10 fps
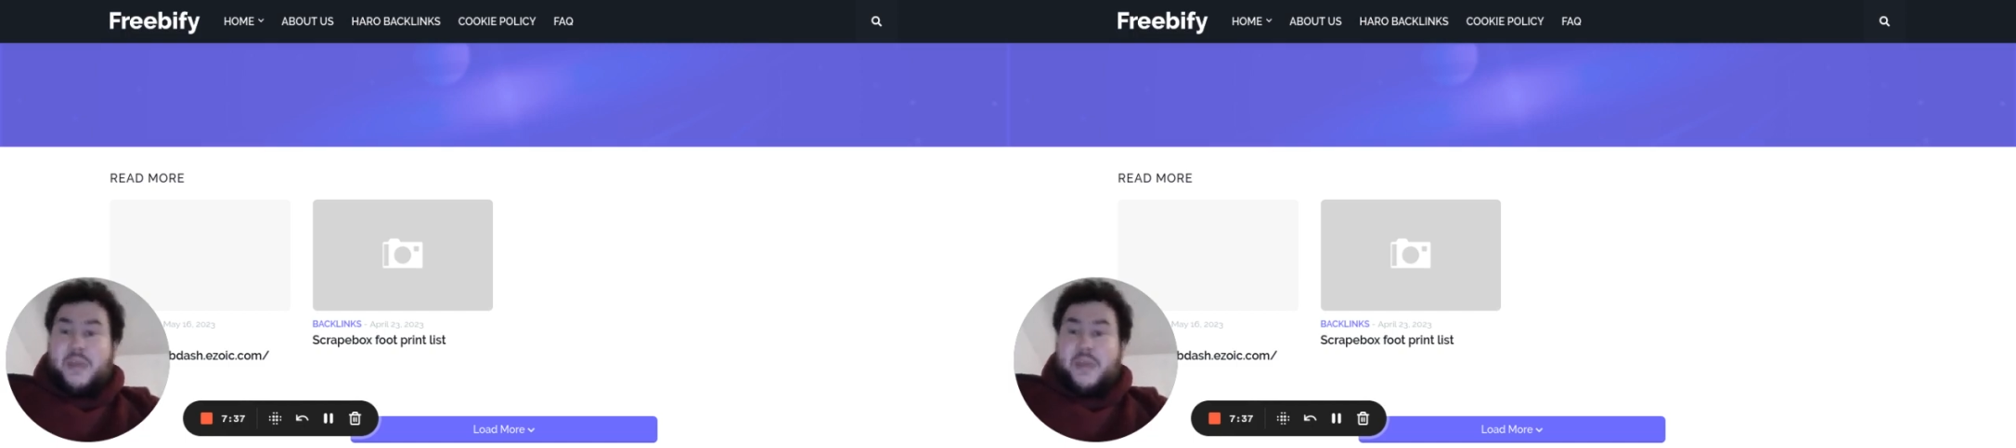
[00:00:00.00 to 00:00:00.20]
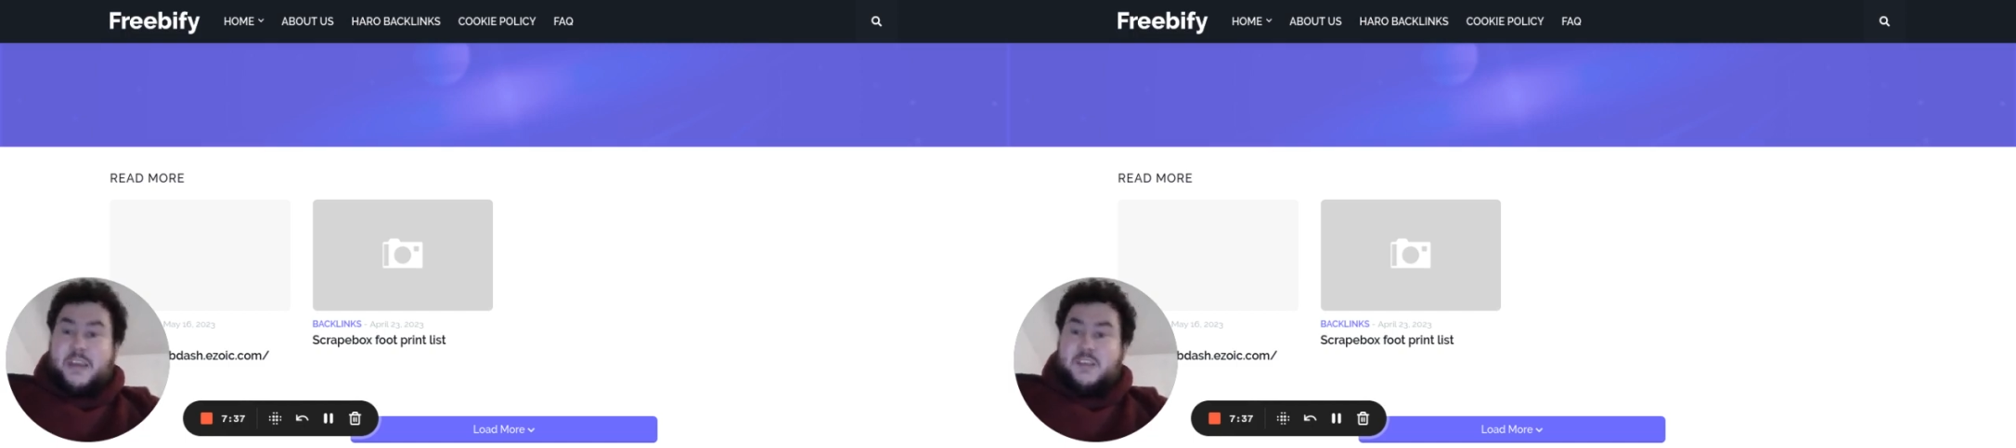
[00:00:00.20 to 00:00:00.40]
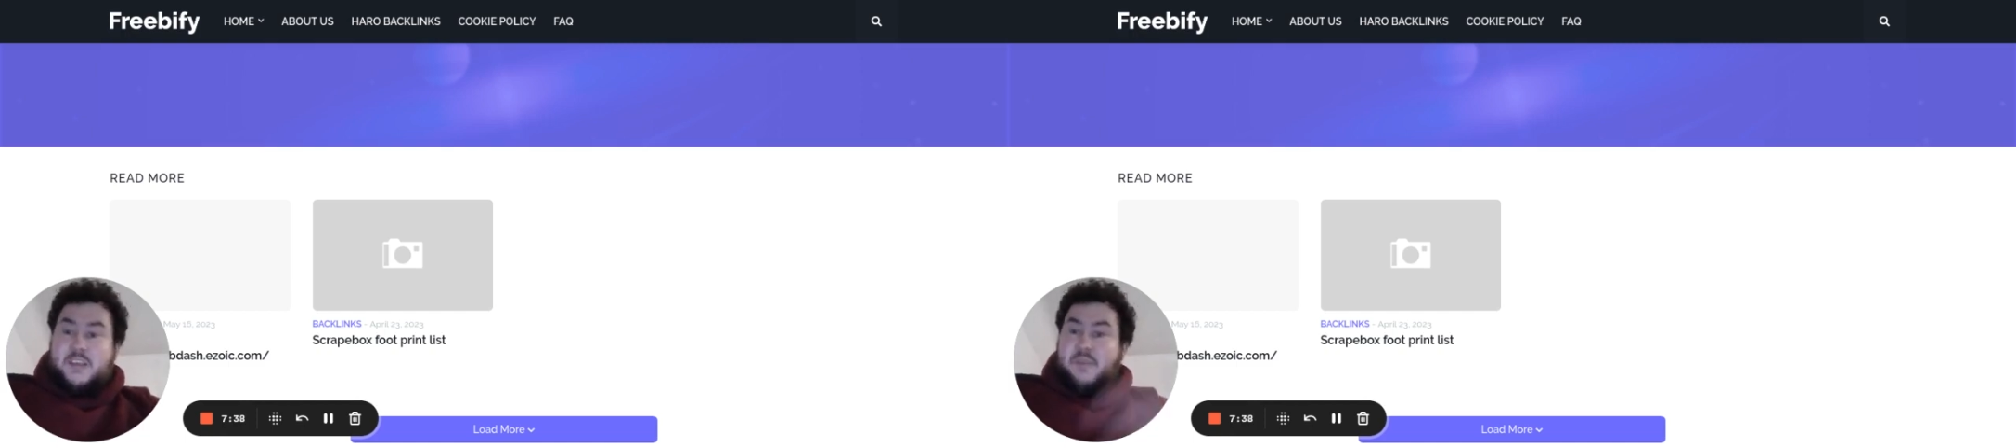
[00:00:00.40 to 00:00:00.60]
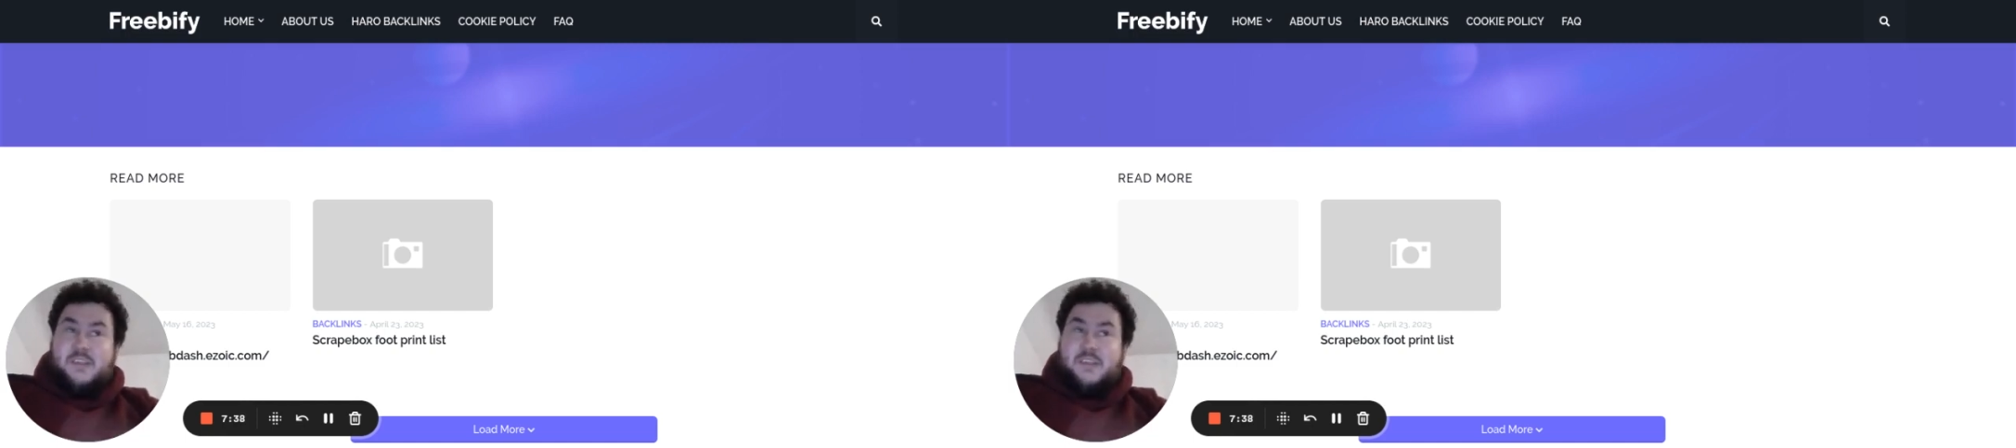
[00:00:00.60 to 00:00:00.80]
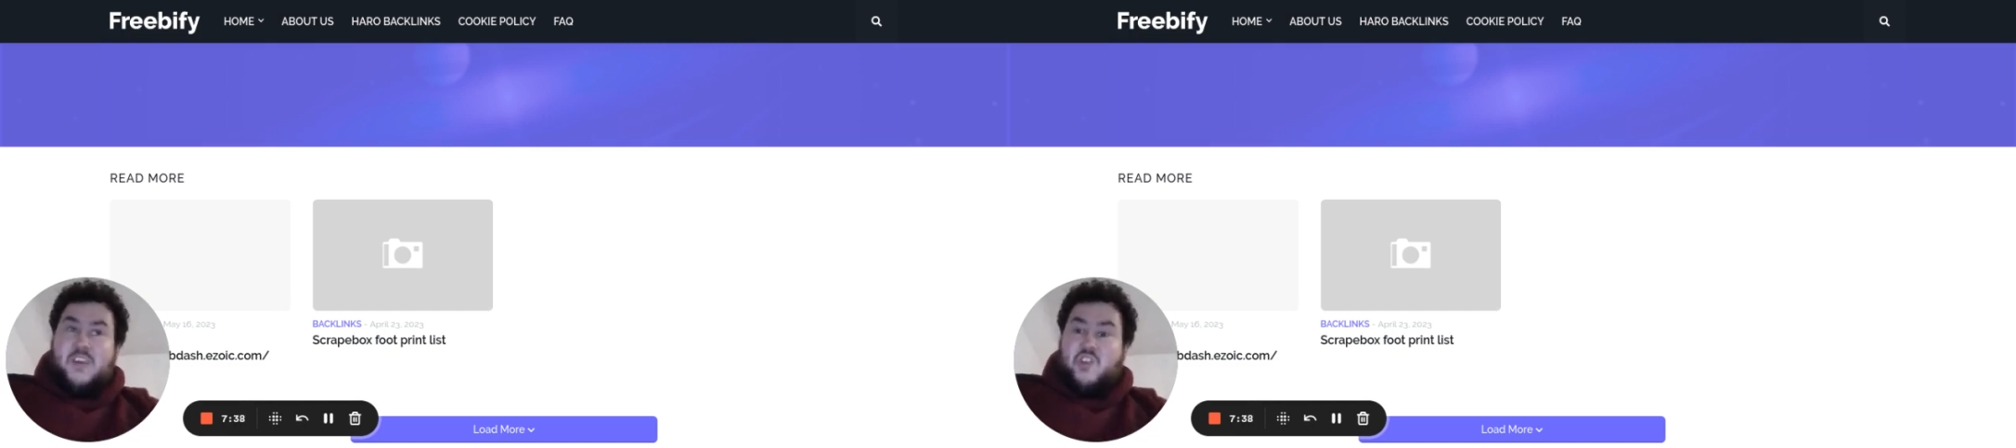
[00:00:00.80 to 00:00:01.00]
big
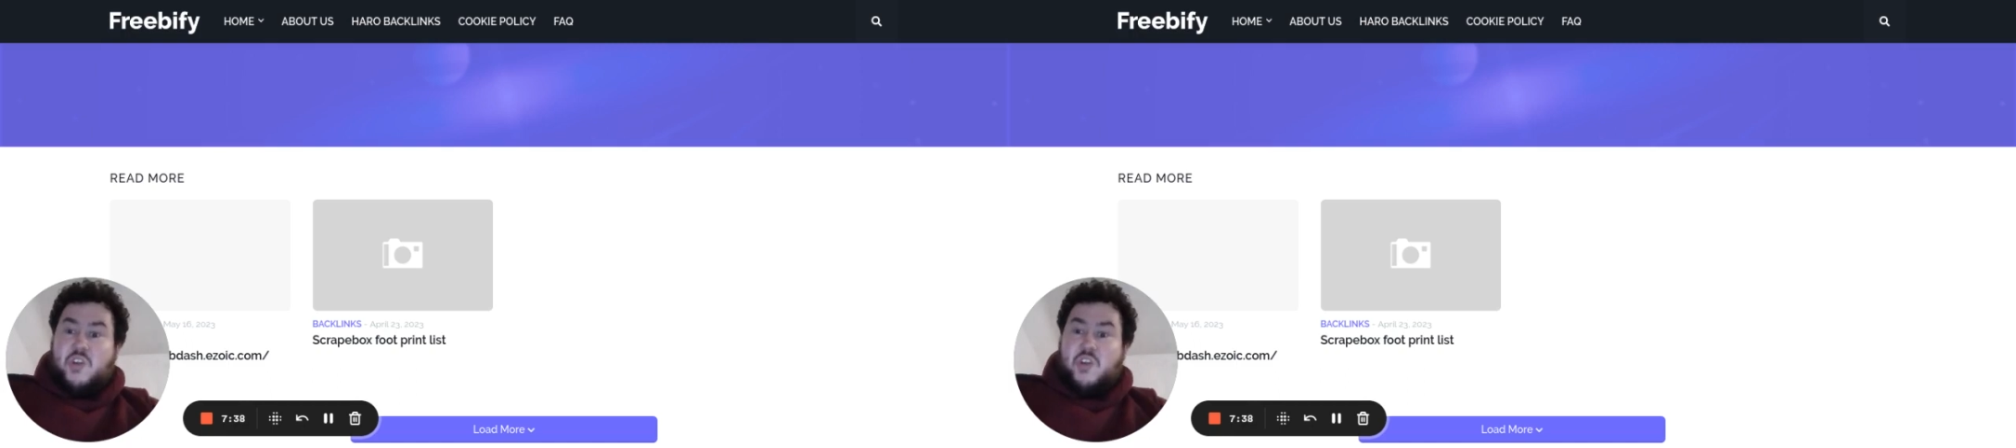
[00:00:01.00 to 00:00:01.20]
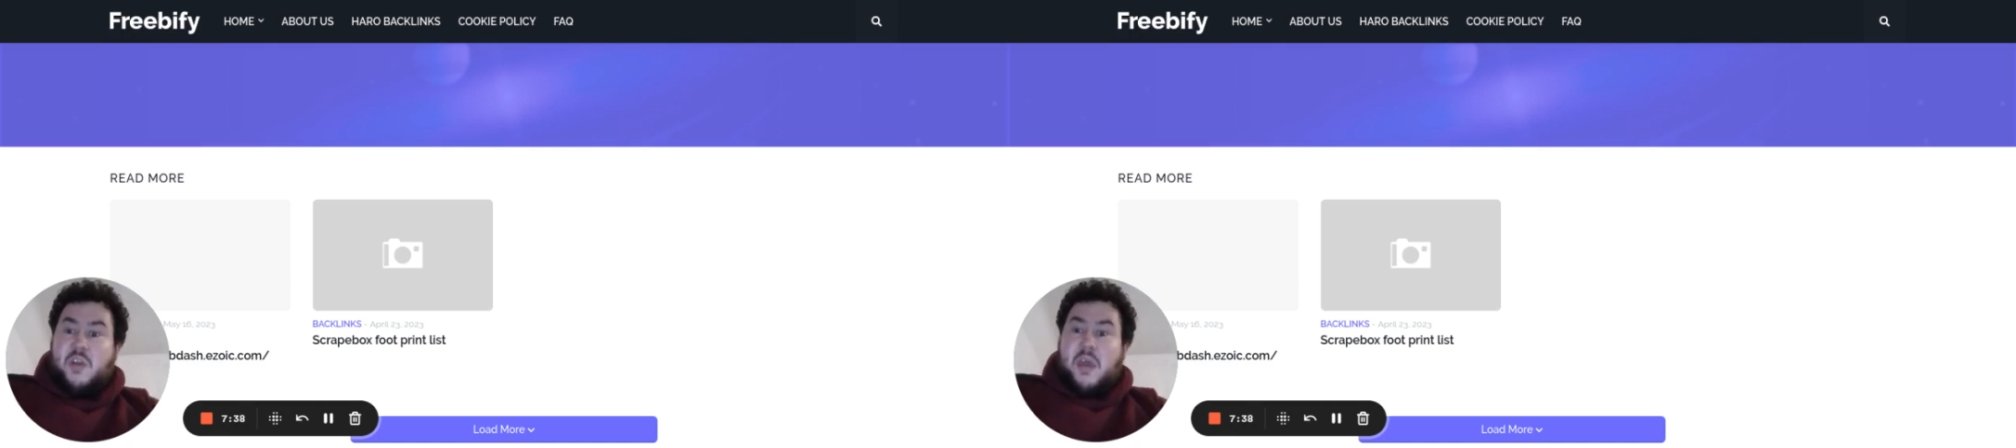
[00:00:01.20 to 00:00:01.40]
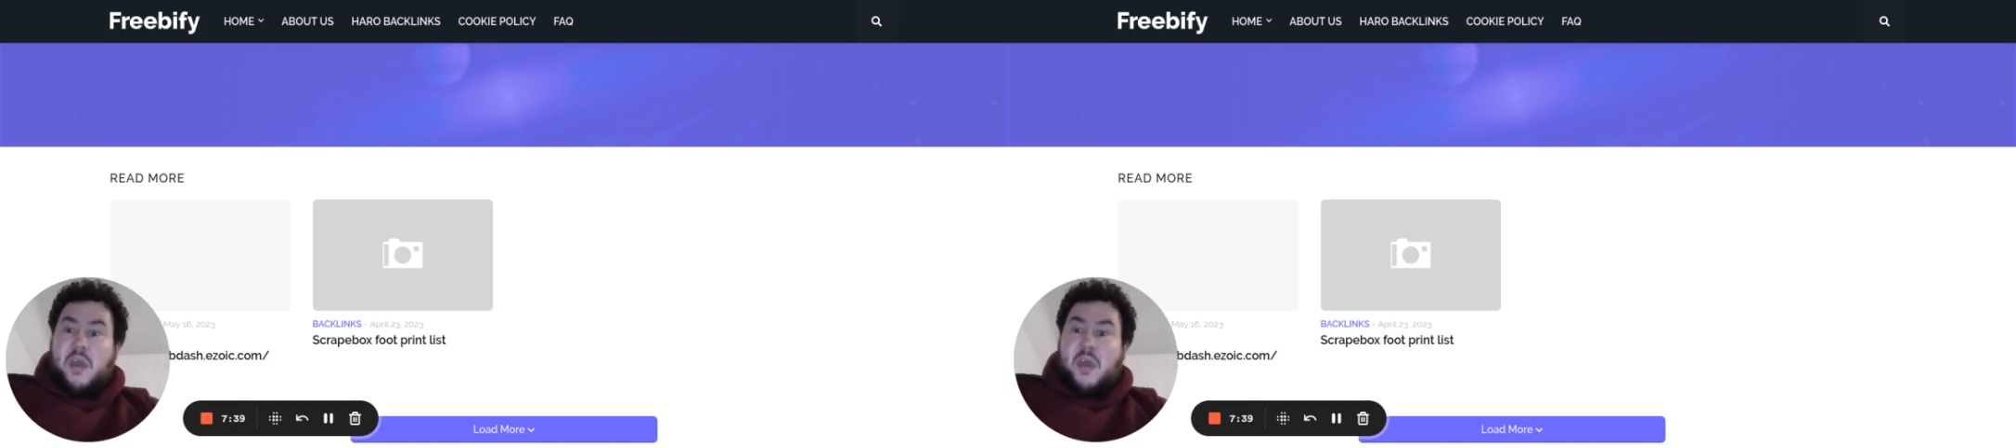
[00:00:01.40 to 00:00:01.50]
customization,